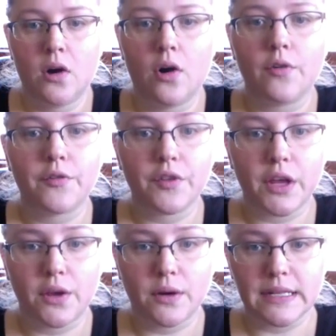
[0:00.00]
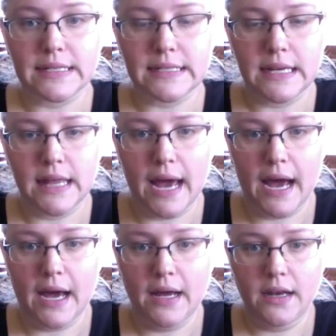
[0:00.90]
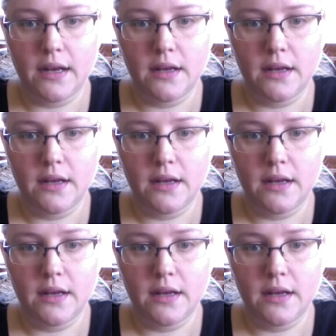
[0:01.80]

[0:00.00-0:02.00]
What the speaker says: Hopefully you can see that.